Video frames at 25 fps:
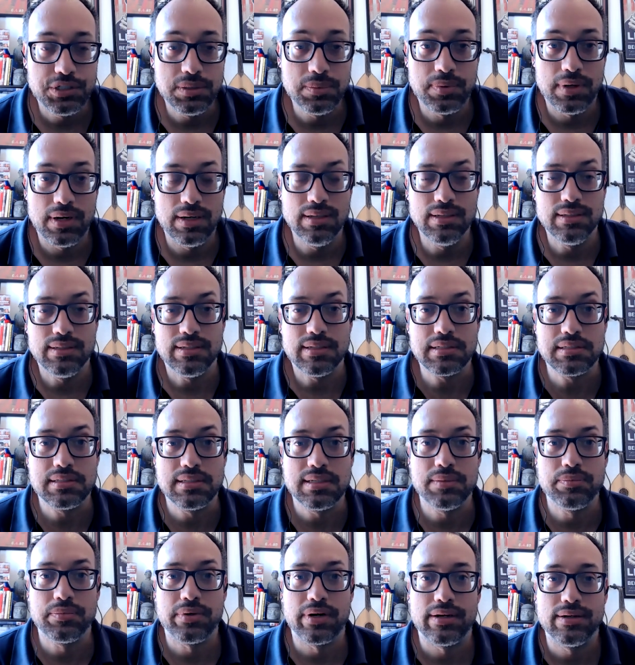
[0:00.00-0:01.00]
Geopolitics
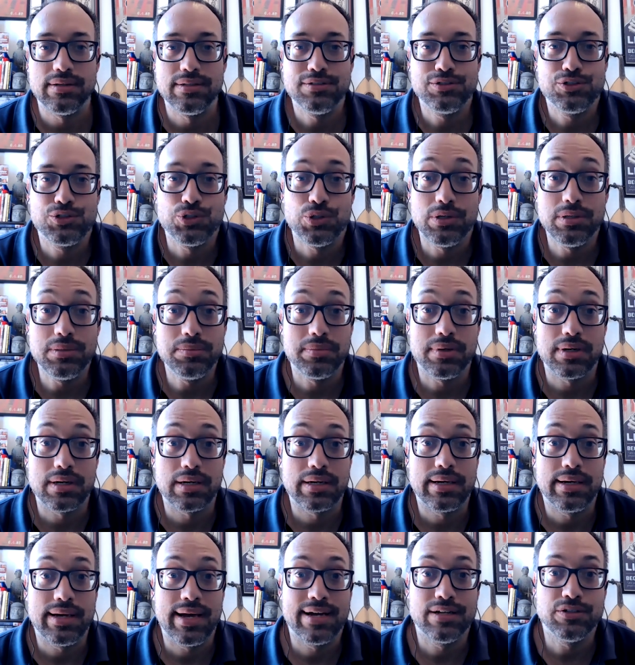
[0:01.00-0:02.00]
and Empire is joined
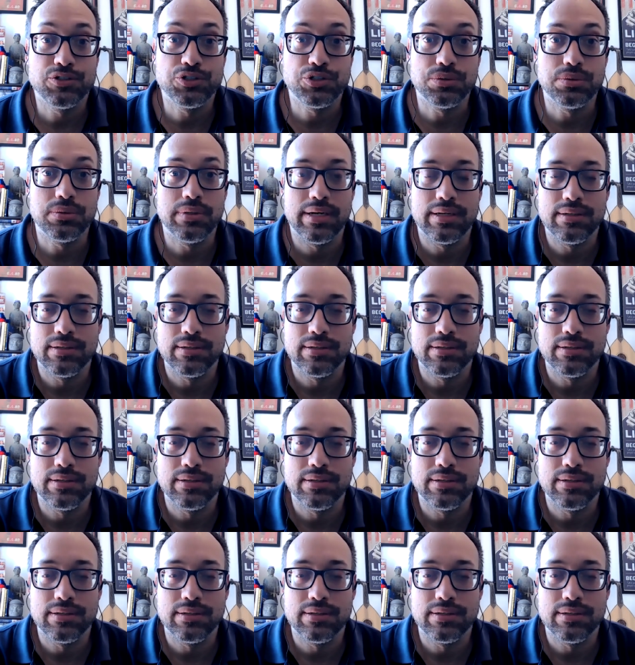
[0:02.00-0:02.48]
by Andrew